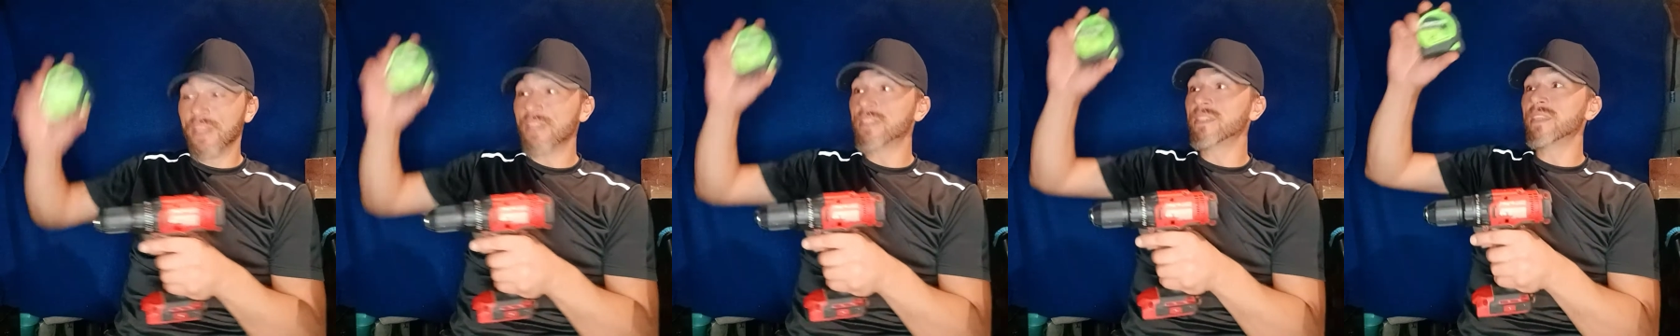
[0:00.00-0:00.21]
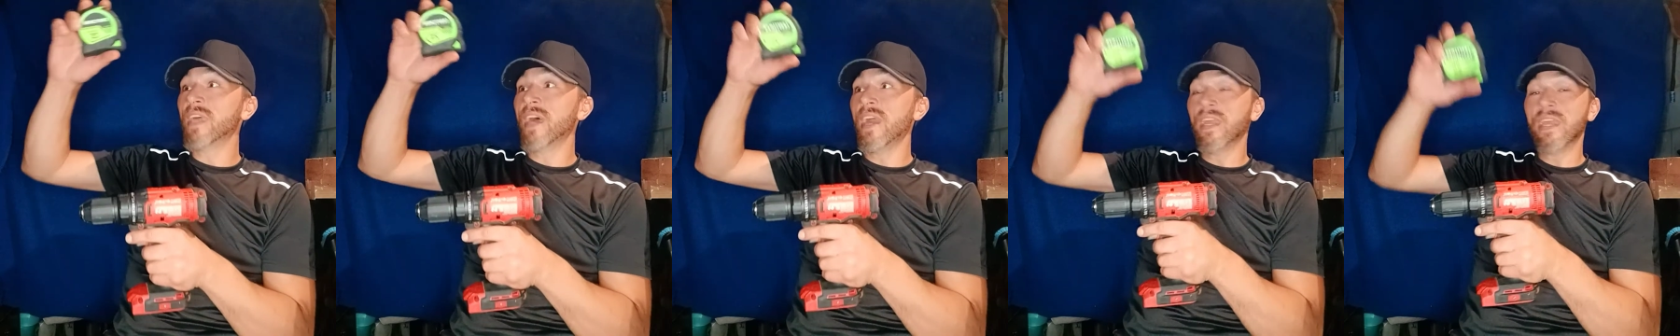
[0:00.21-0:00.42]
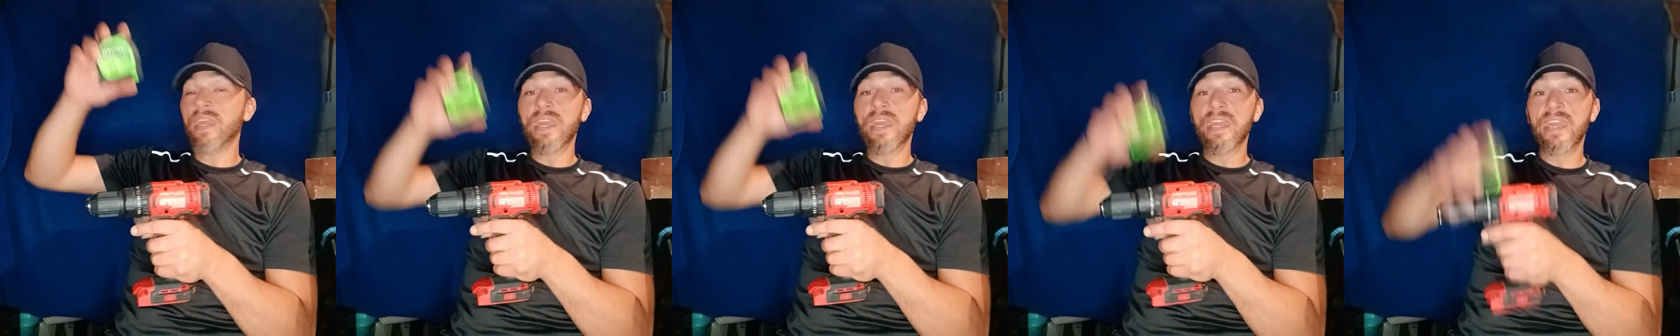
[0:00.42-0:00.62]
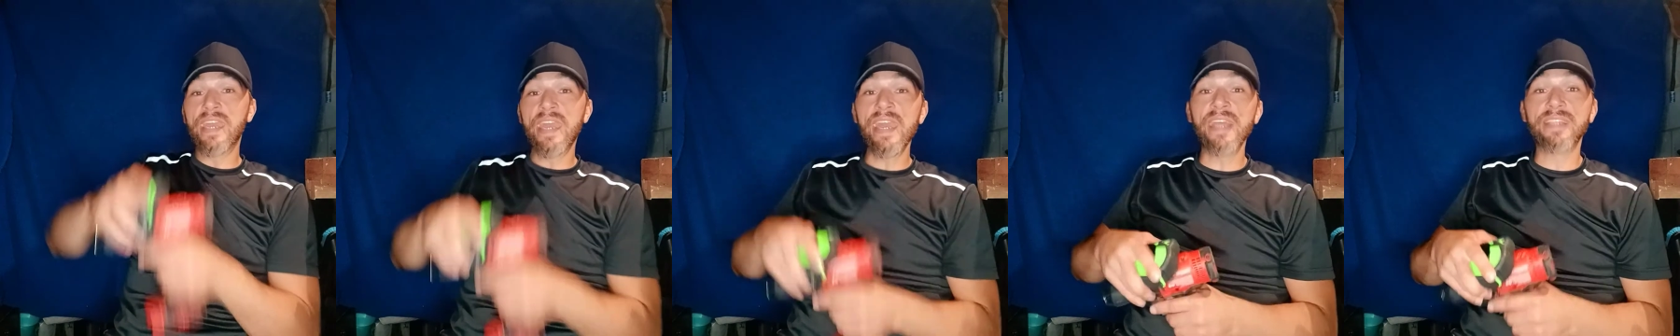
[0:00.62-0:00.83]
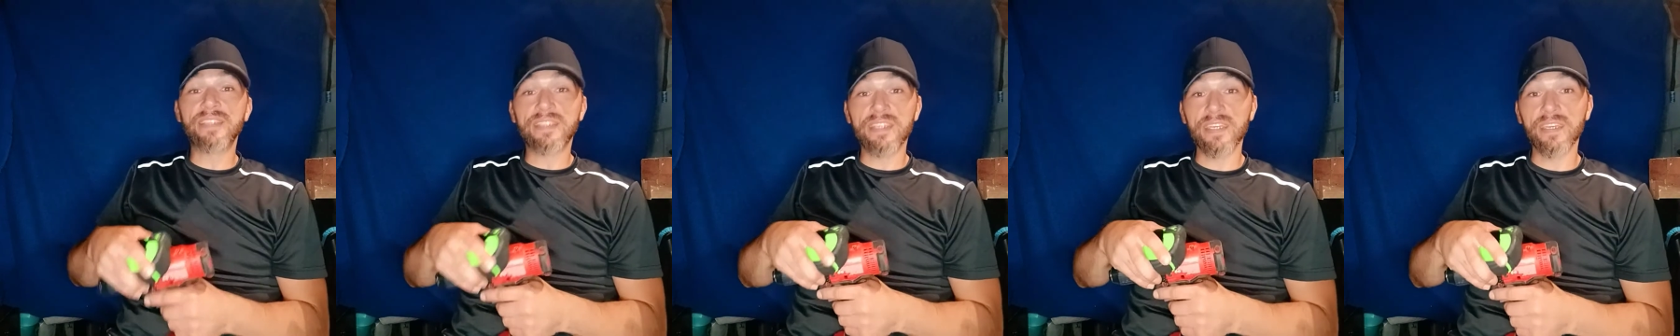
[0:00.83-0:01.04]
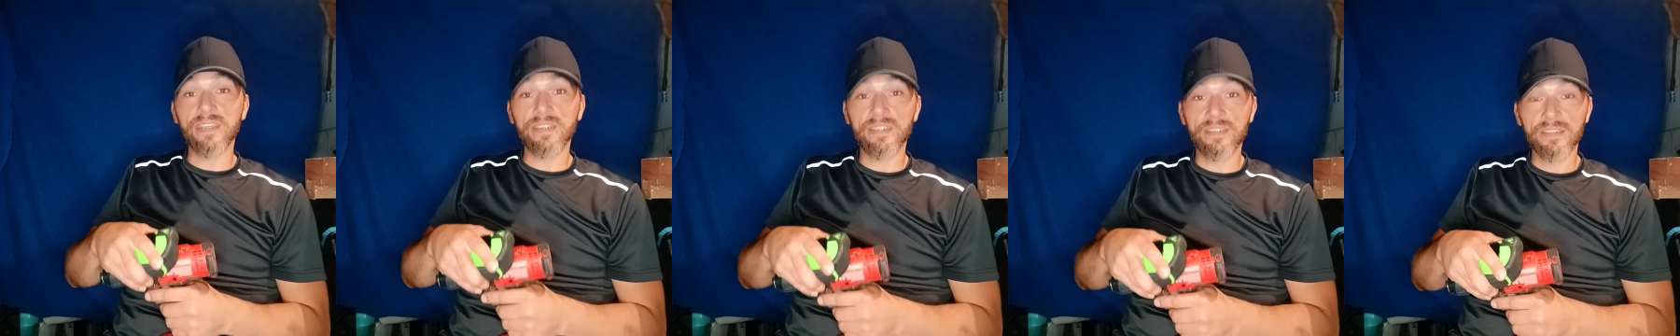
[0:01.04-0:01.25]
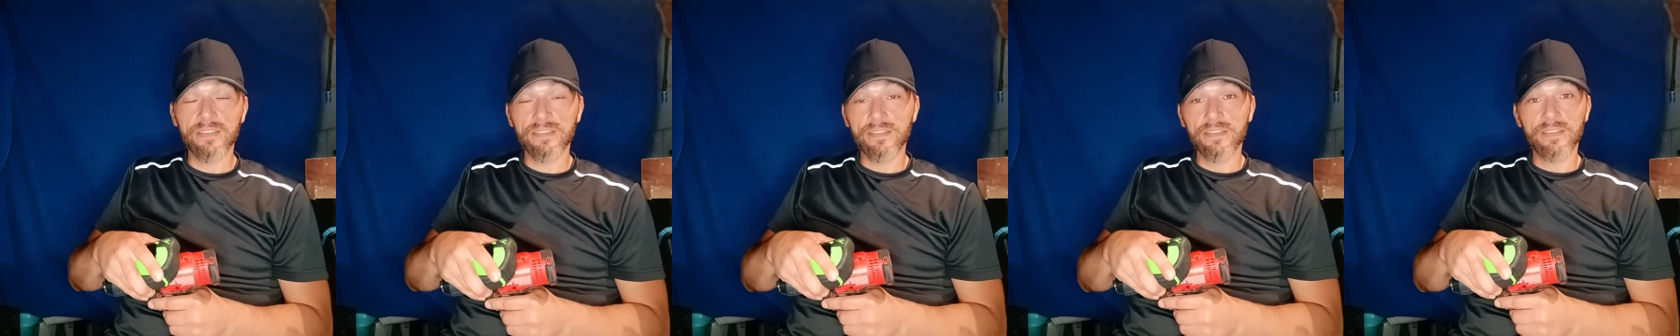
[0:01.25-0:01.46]
thing hits it,
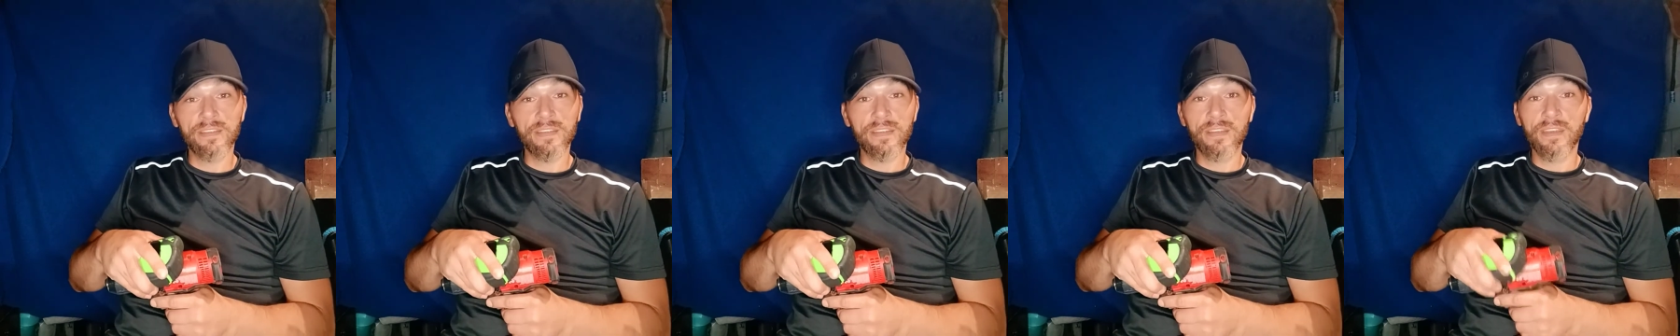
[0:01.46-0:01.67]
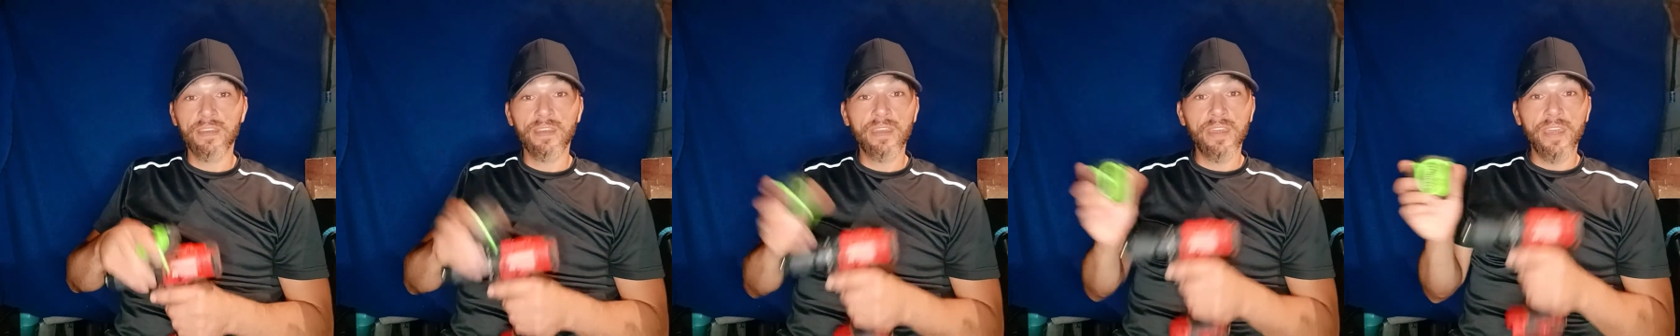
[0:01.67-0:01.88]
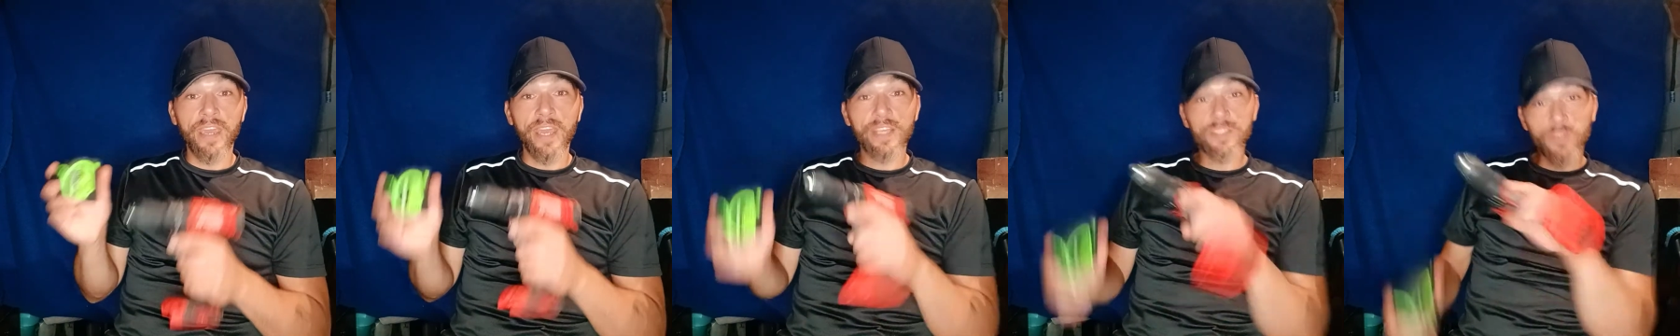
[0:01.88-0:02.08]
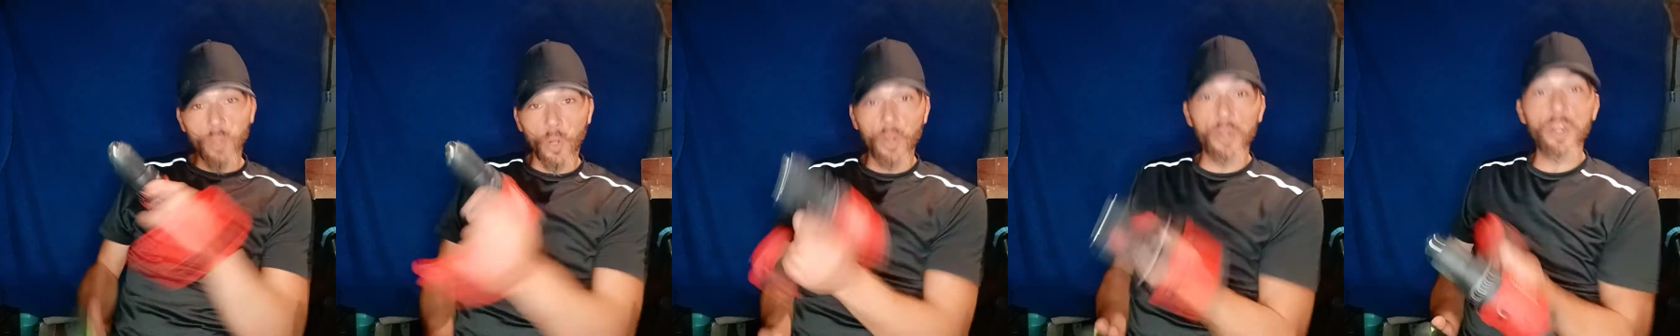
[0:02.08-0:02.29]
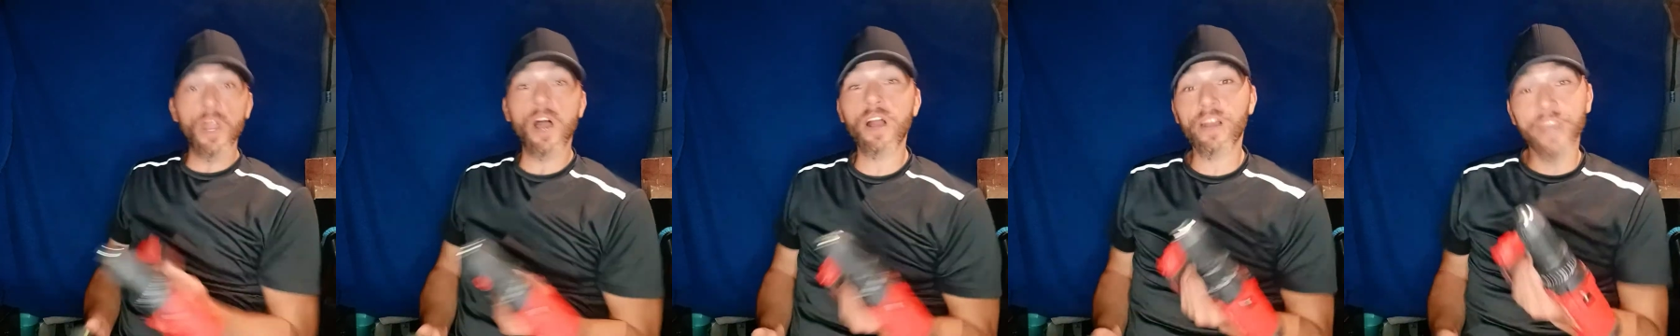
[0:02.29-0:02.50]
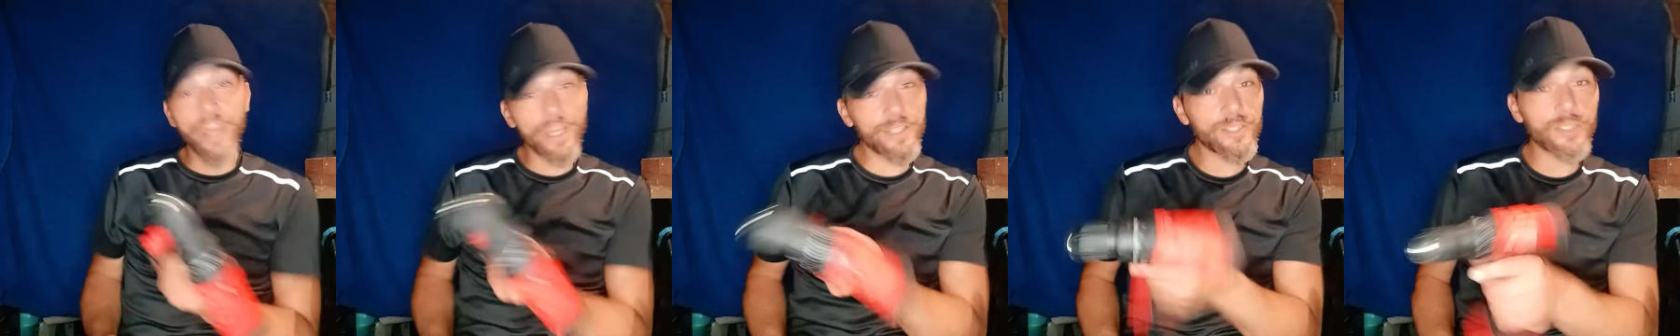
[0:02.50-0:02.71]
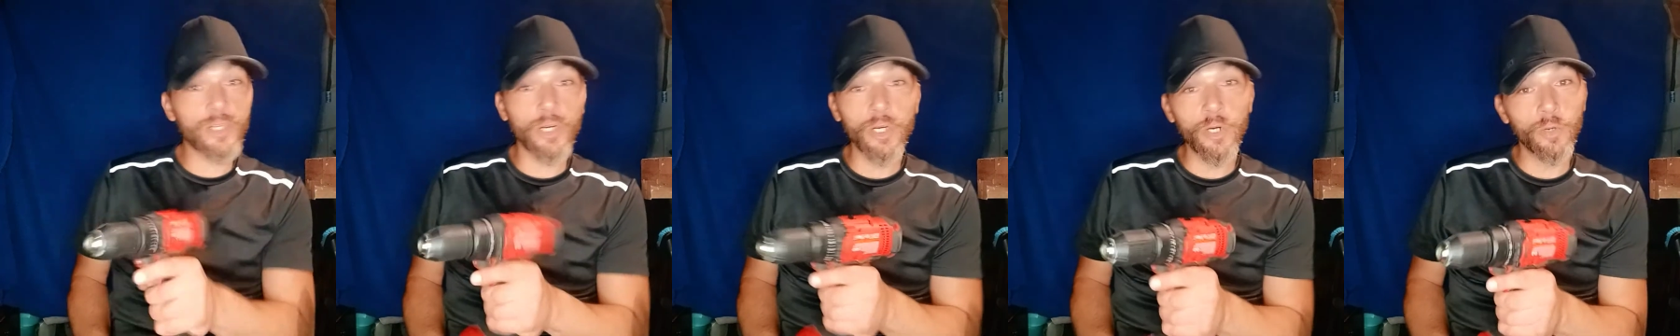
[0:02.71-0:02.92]
it's going to knock that
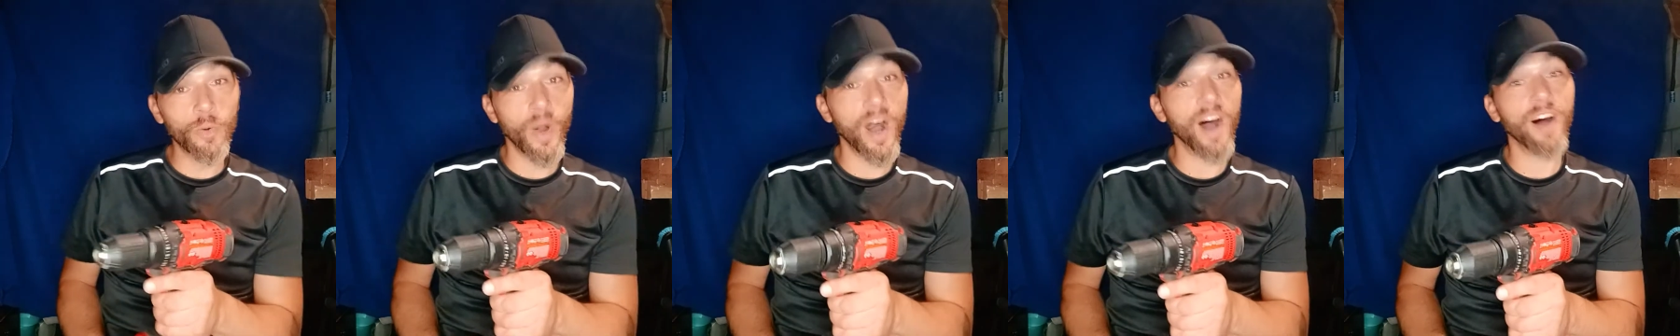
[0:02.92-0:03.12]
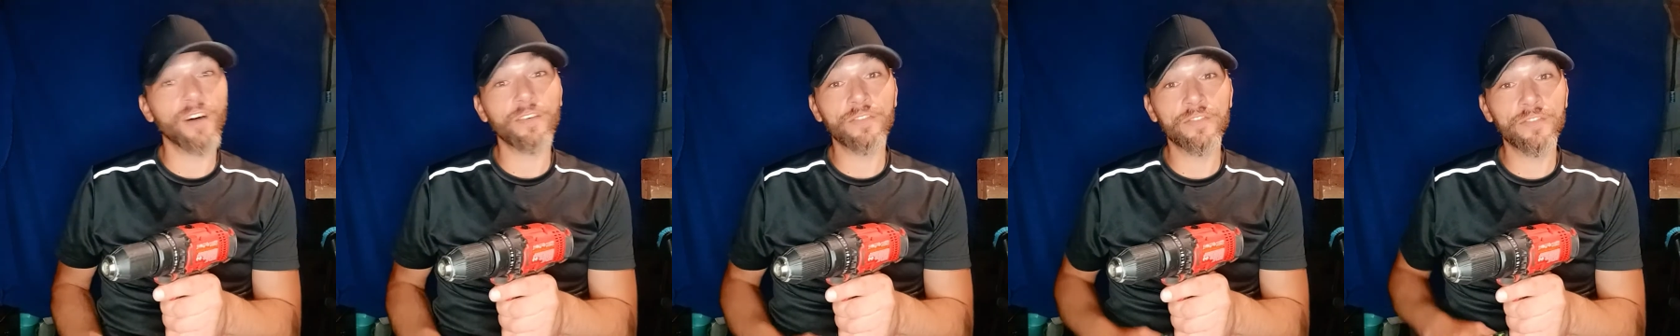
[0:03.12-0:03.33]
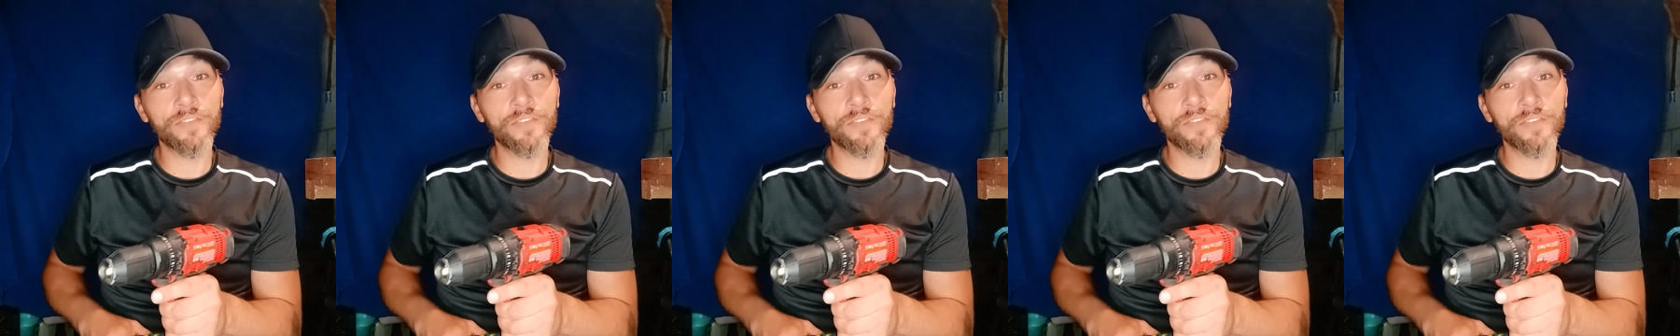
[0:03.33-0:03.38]
screw off,